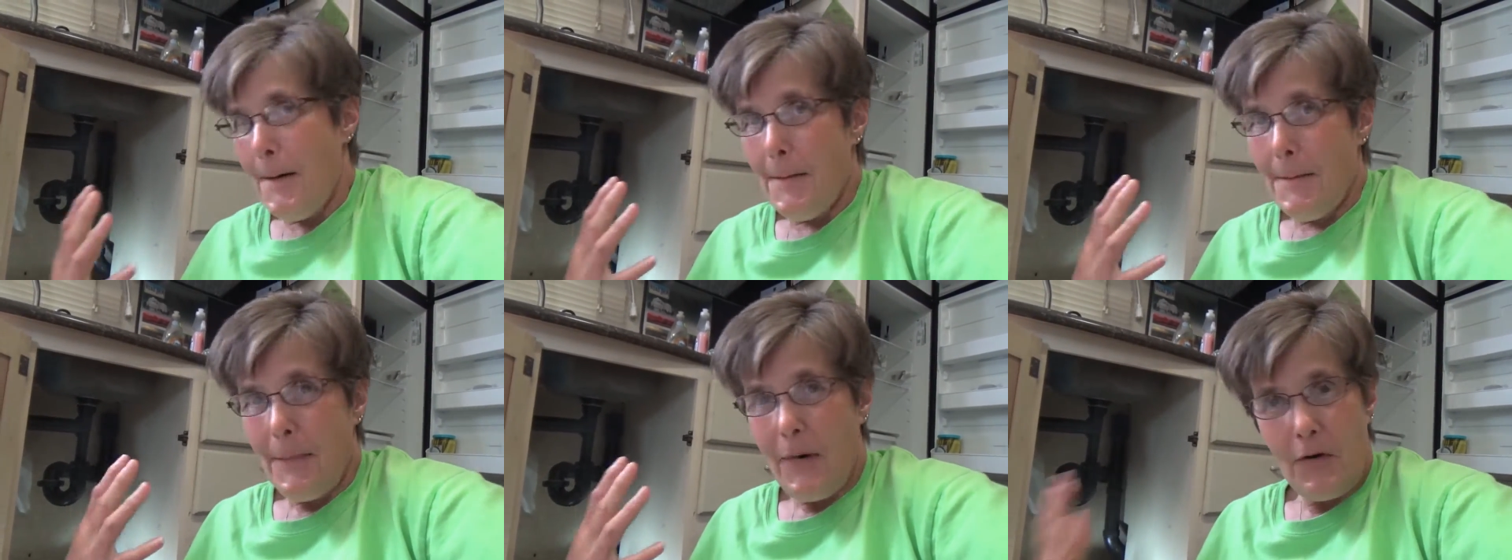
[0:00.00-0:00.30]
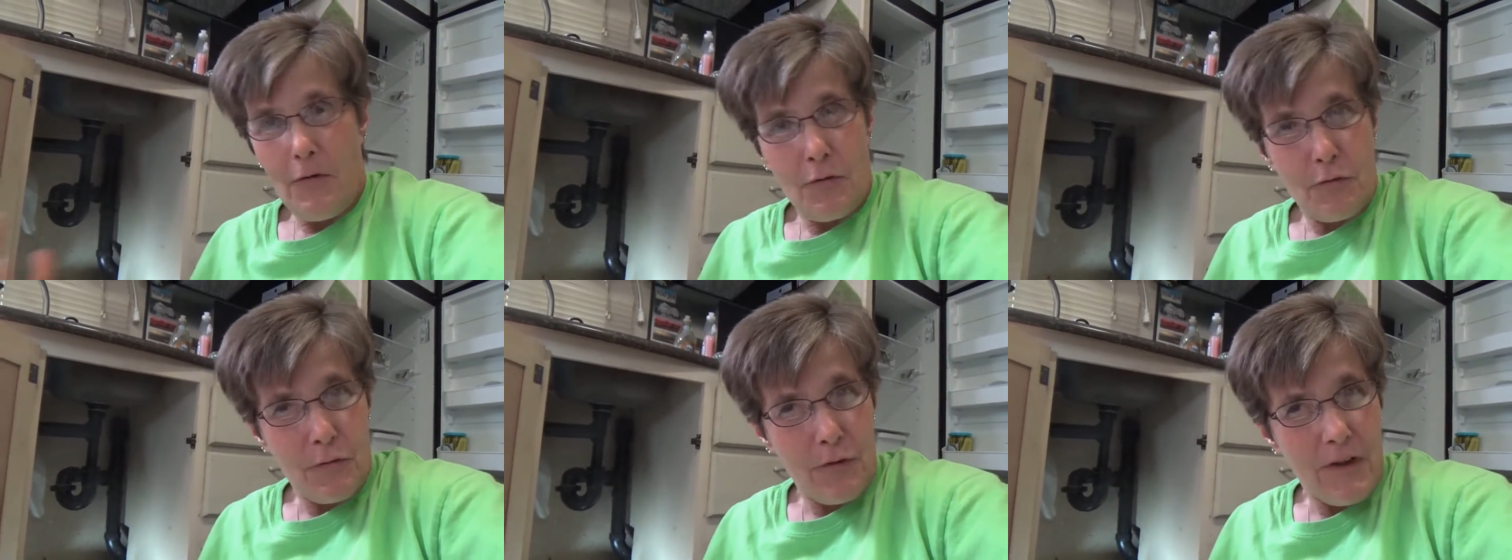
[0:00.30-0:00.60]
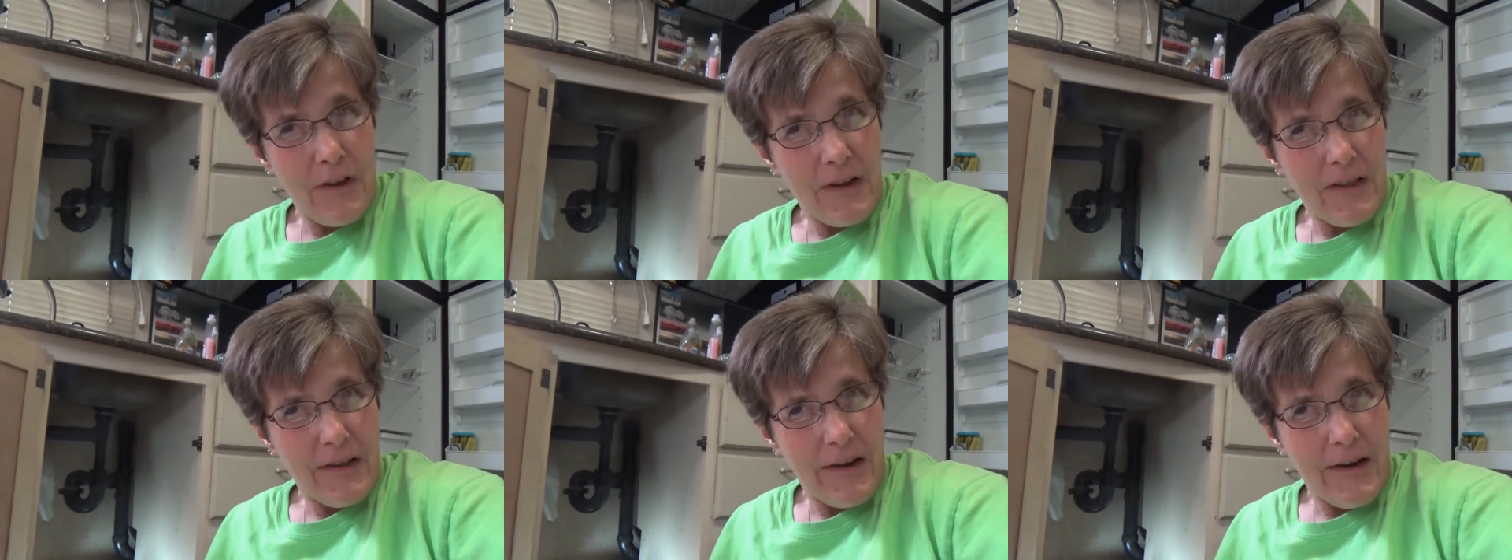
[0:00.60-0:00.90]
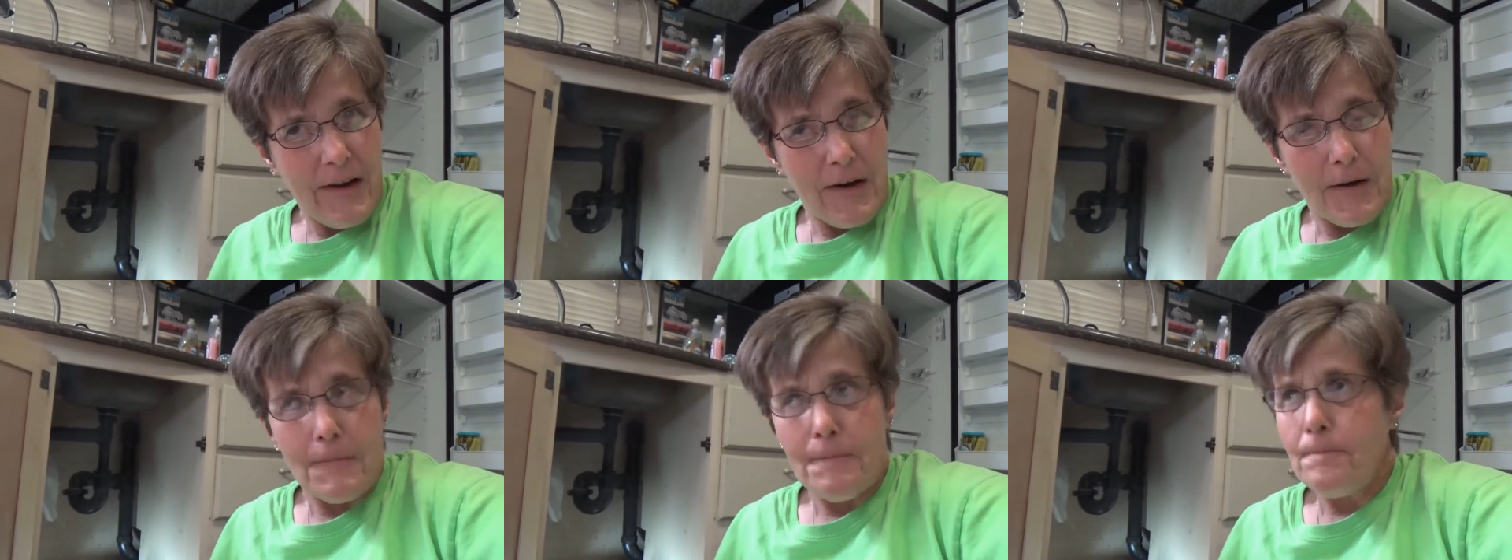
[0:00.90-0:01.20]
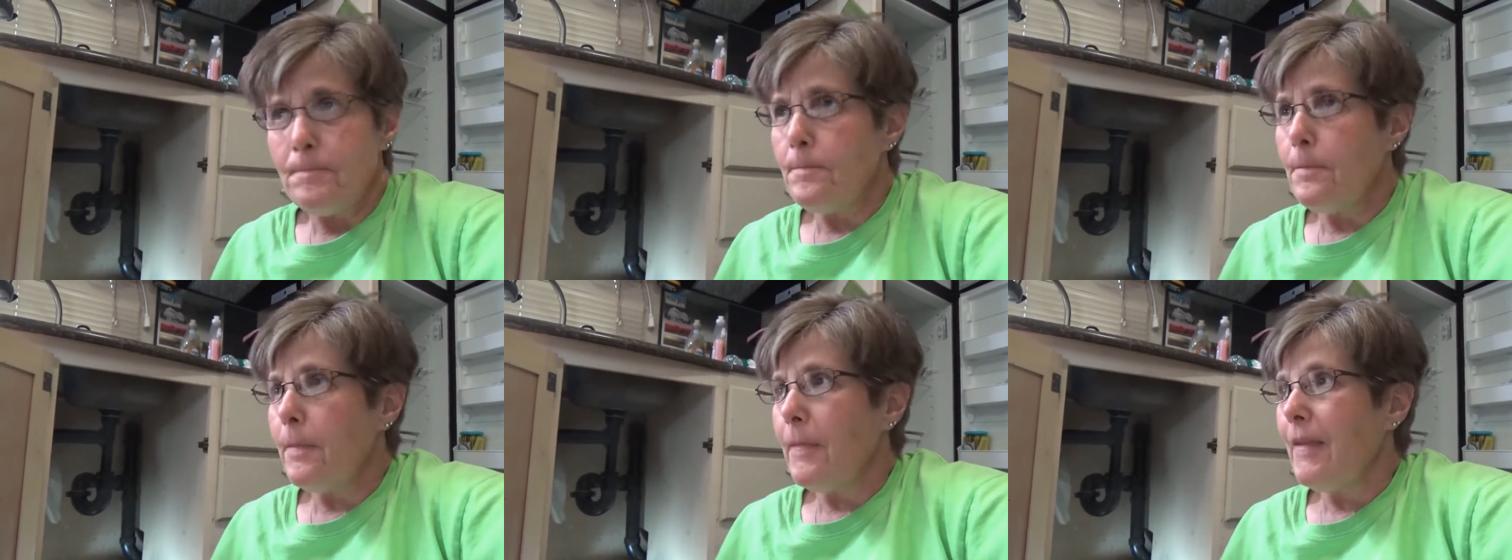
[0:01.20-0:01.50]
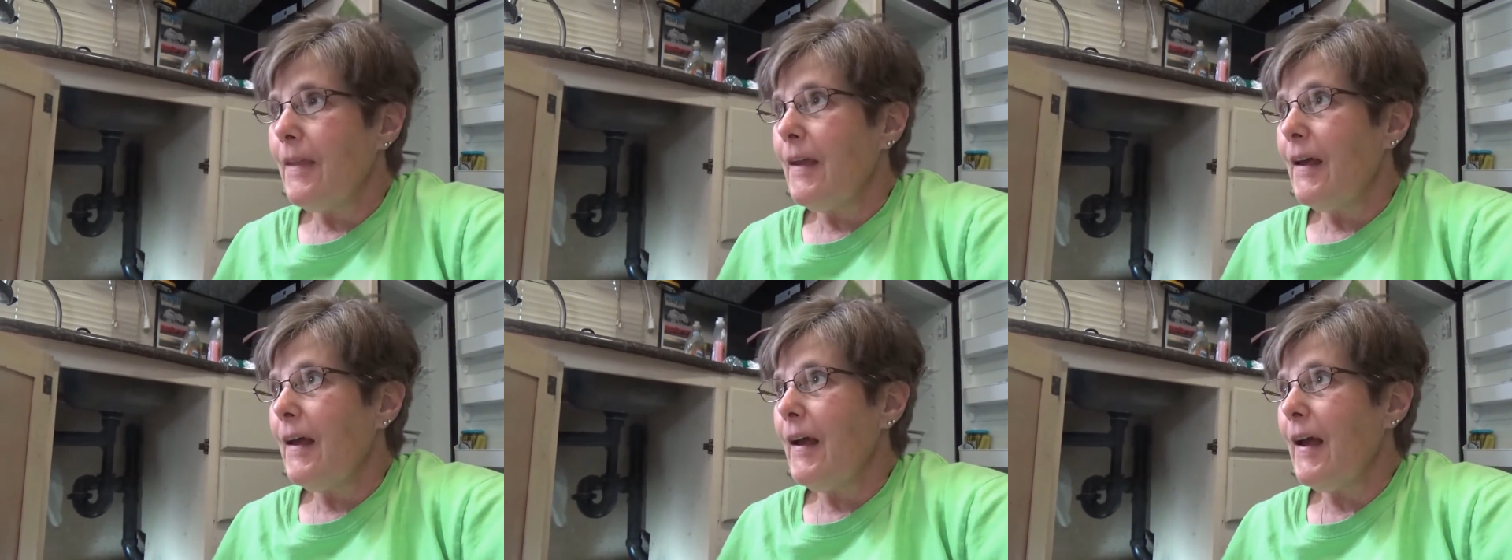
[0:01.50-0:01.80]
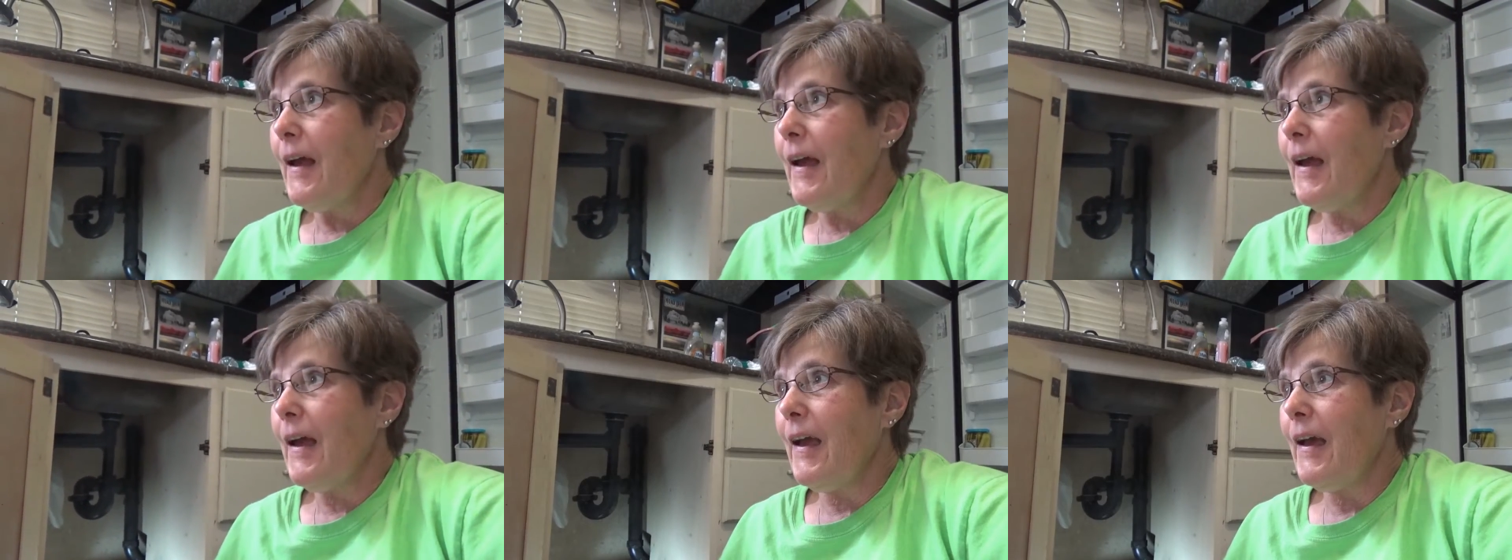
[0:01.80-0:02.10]
But it was really loud,
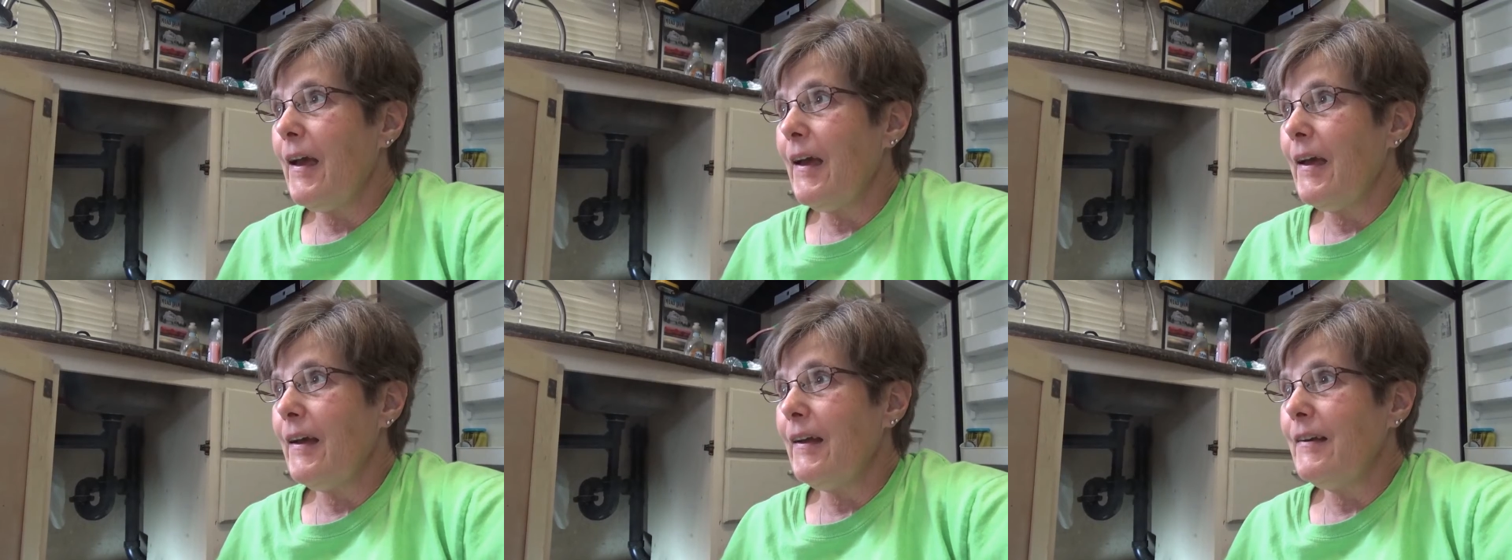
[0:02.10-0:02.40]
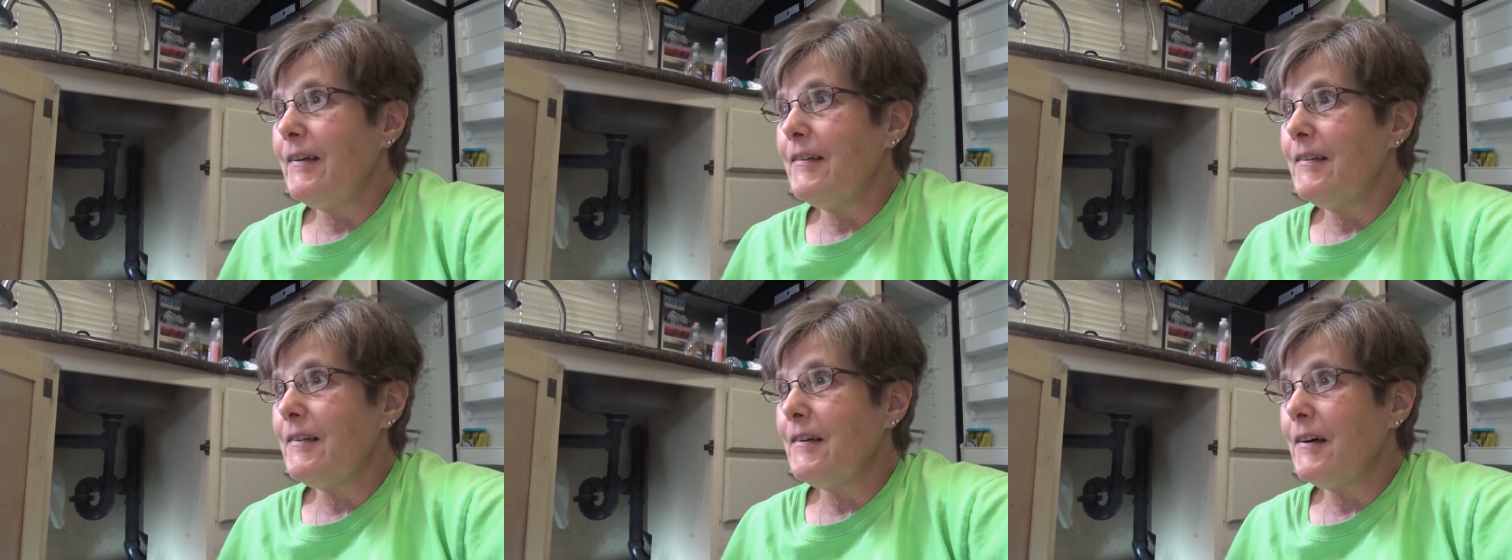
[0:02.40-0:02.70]
and